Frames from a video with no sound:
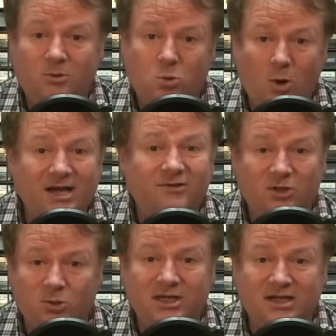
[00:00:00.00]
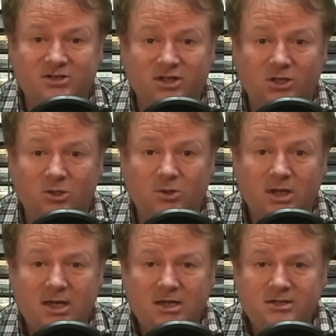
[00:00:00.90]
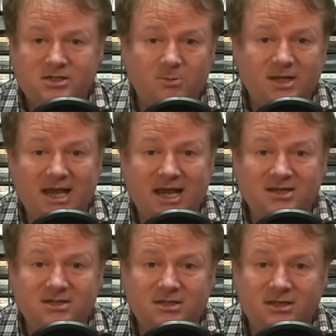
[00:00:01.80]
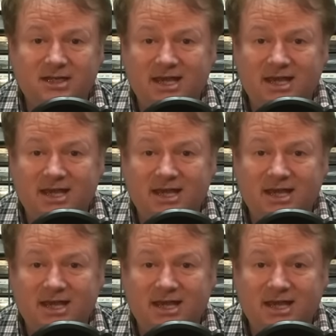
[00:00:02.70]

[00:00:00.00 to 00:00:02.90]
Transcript: quite a few years ago. Some guys